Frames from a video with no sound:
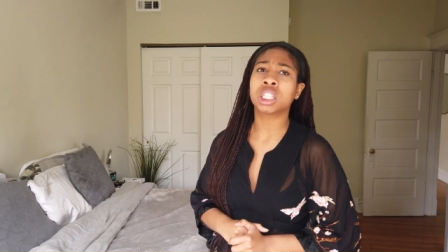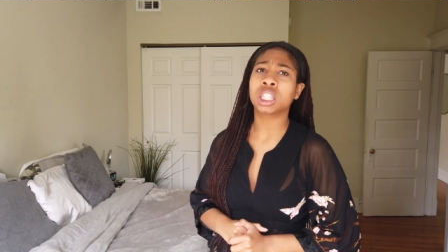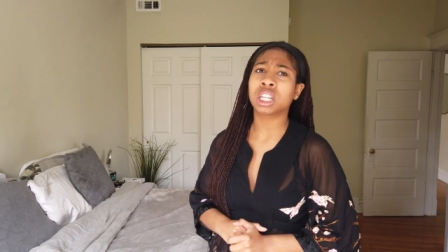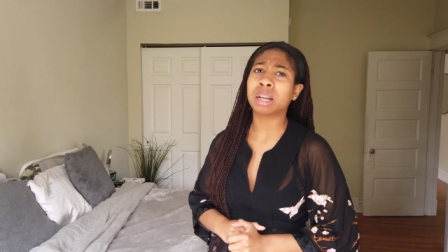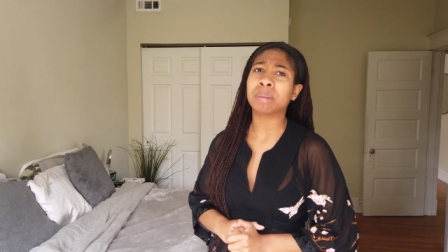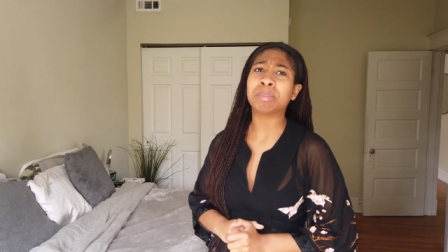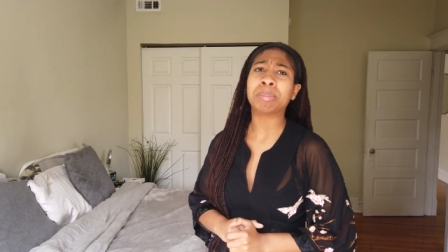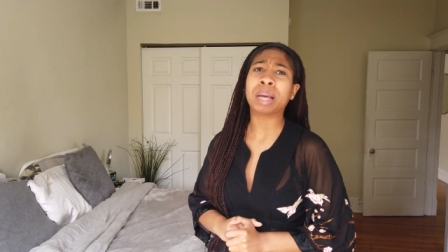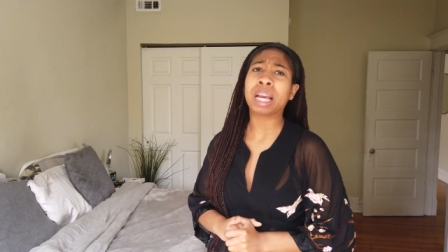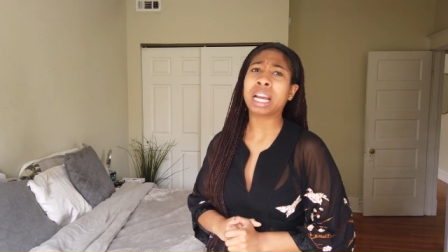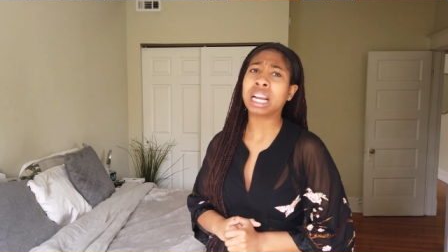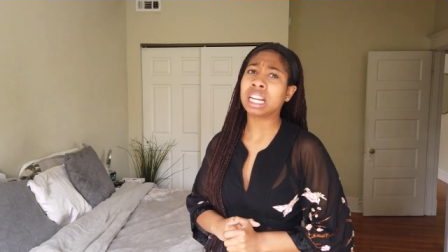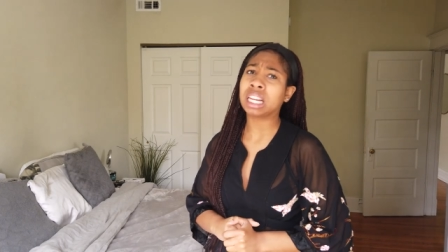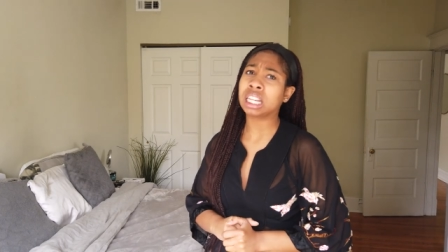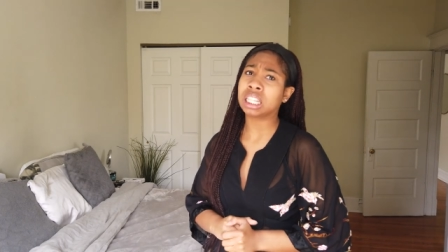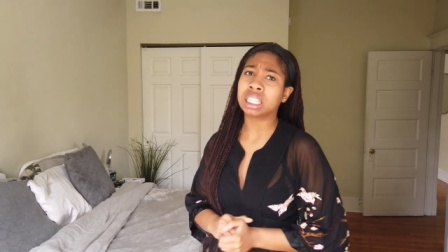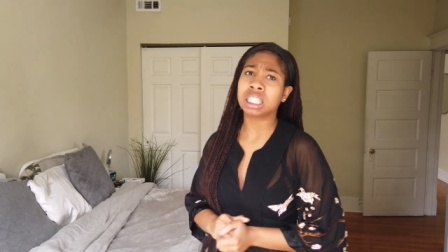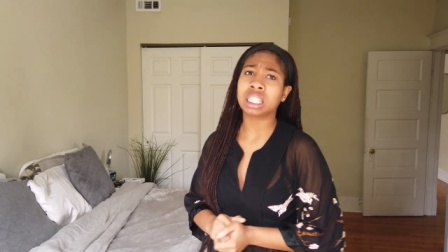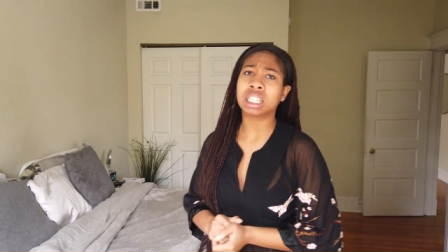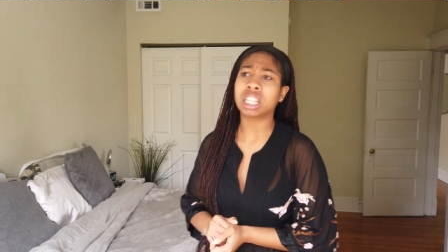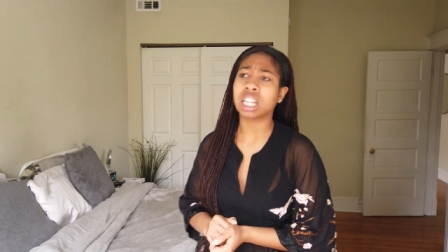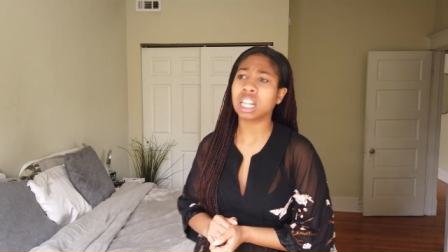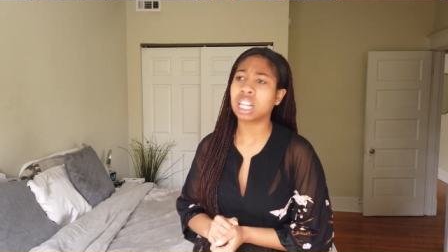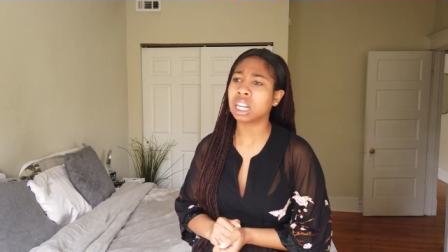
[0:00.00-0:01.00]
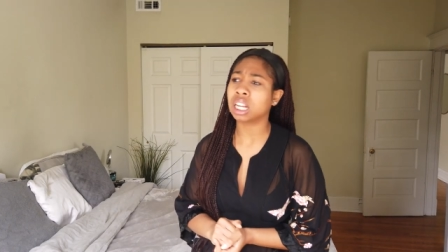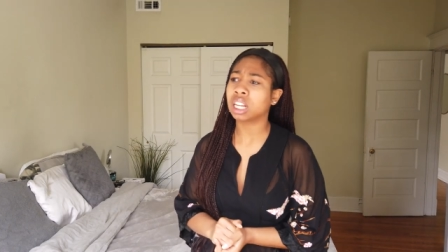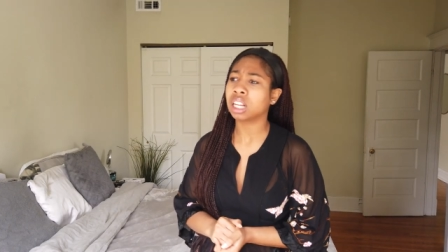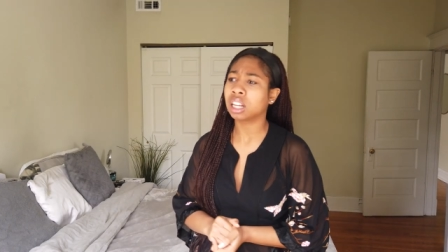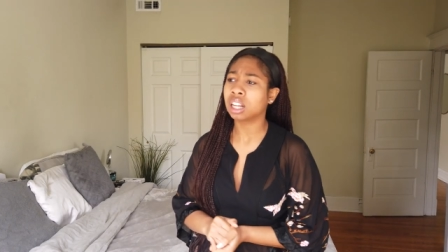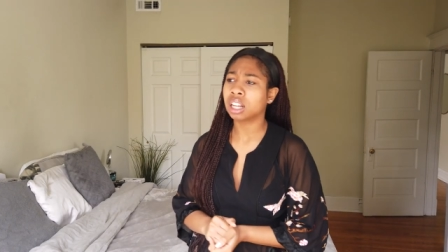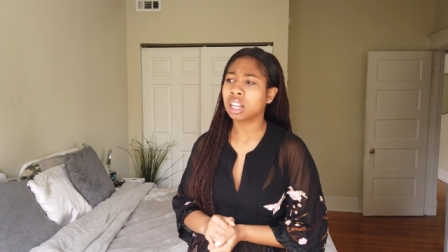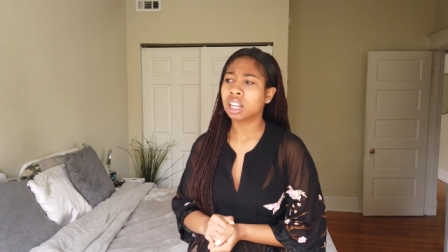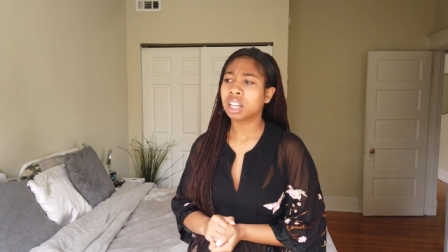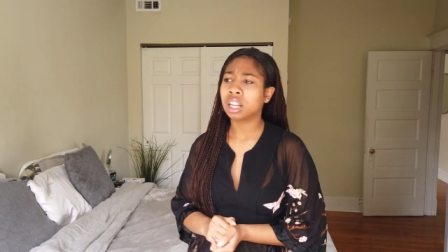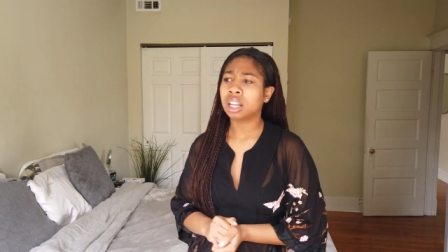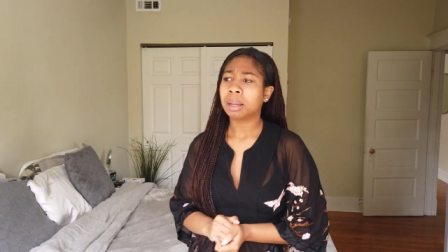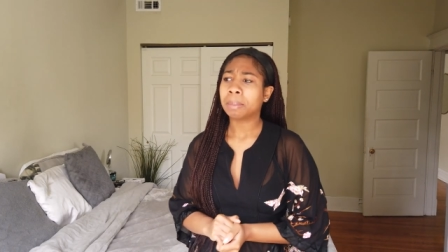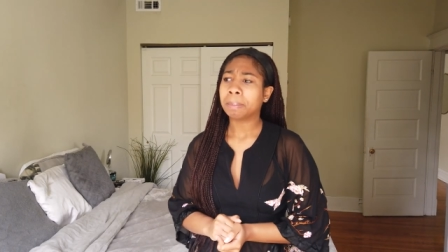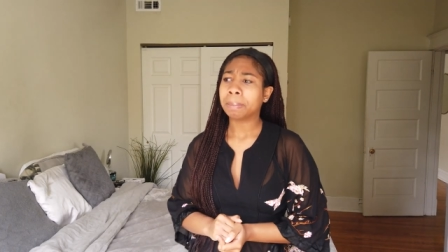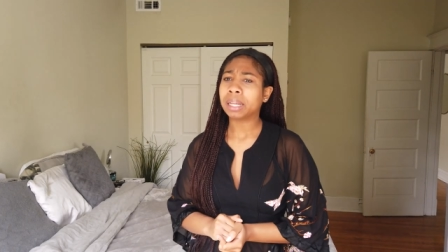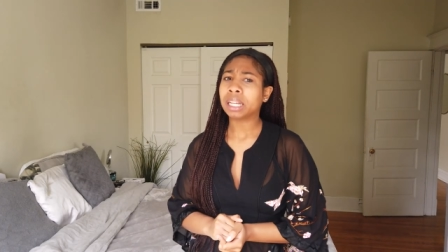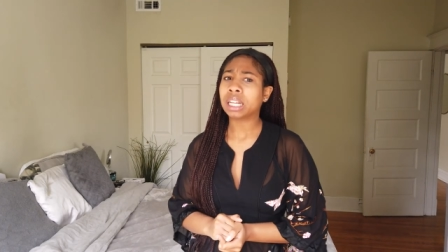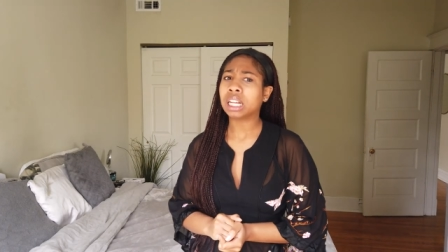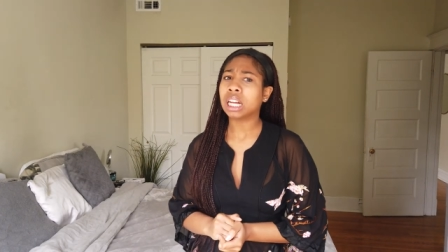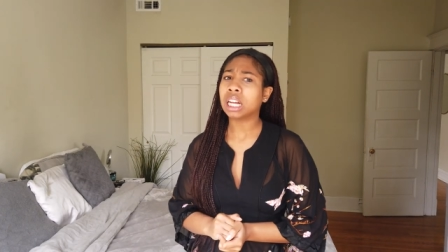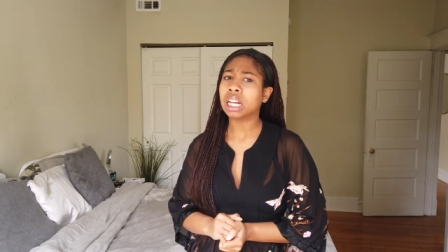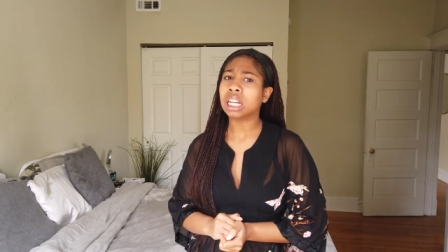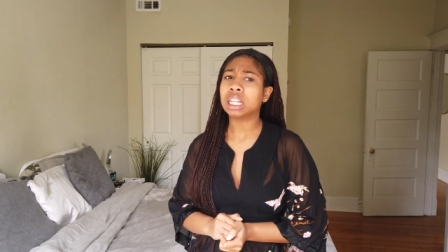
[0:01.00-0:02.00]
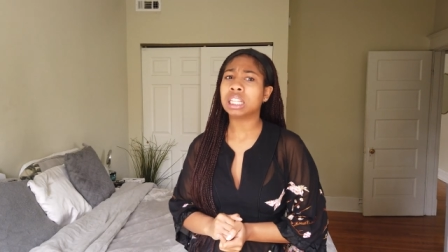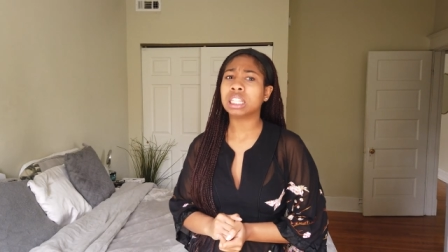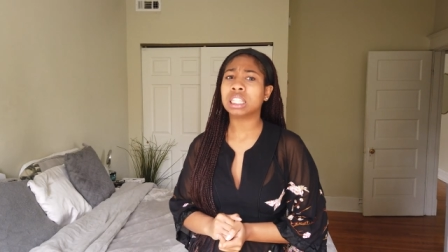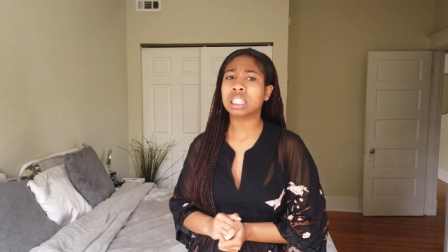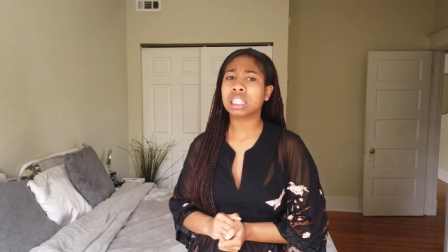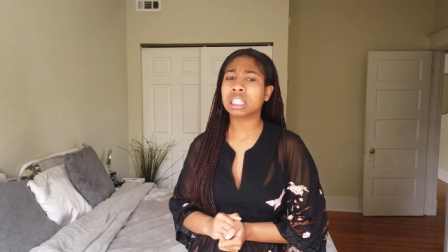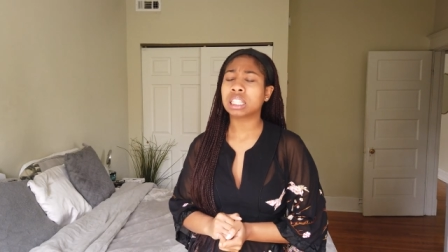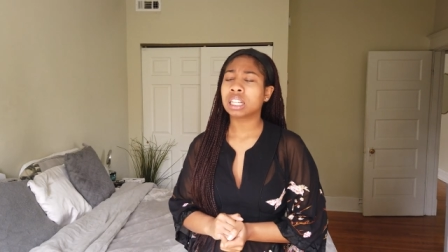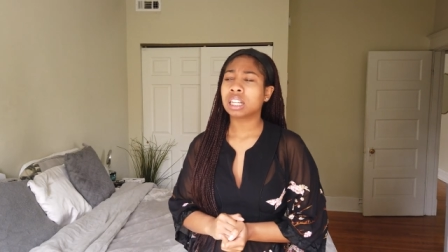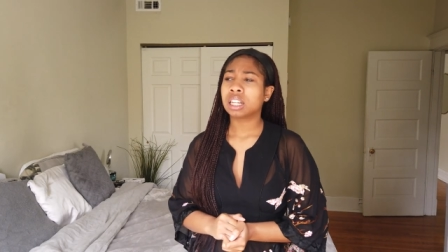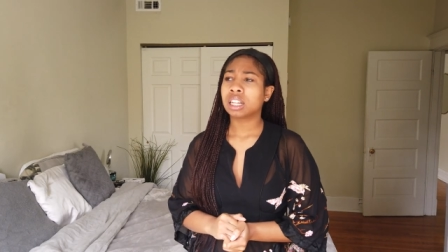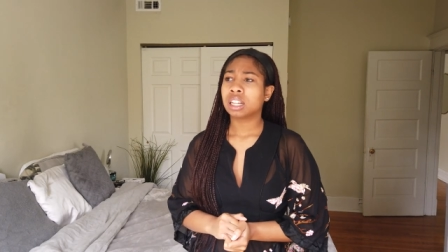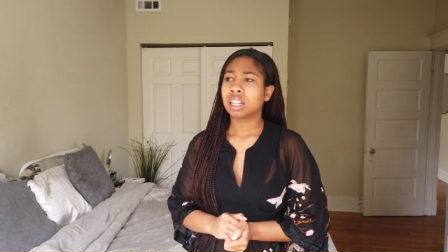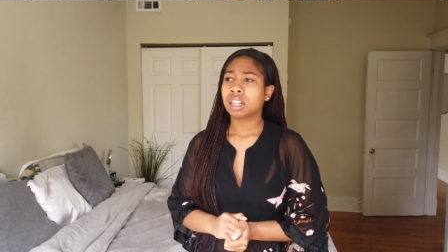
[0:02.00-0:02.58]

champagne thing because